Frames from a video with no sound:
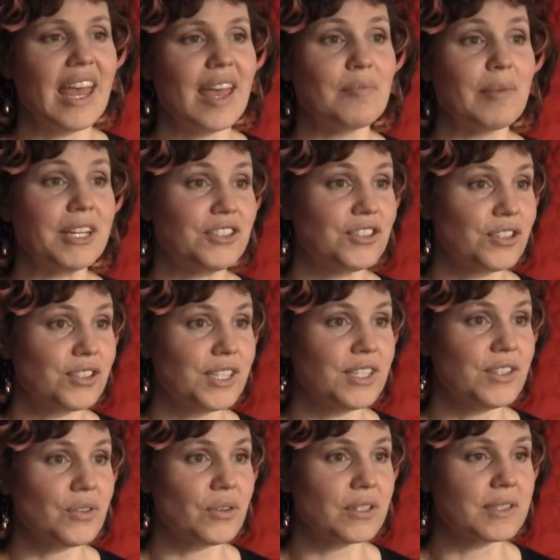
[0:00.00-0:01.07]
and my journey
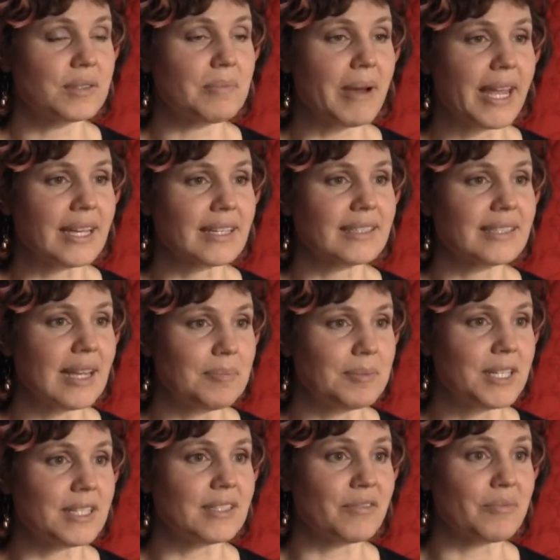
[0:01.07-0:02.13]
towards my
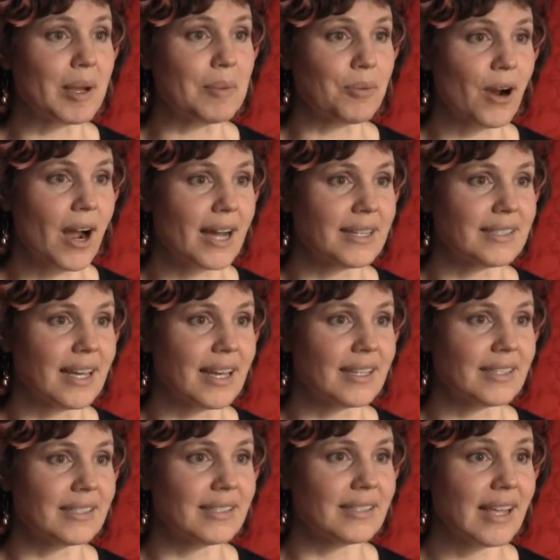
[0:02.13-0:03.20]
acceptance of my
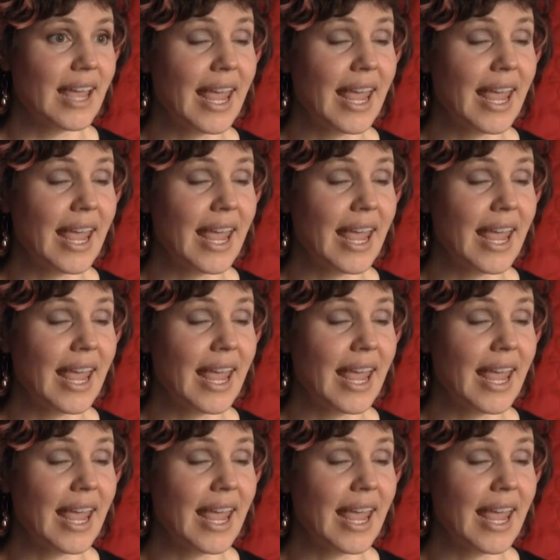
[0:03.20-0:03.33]
process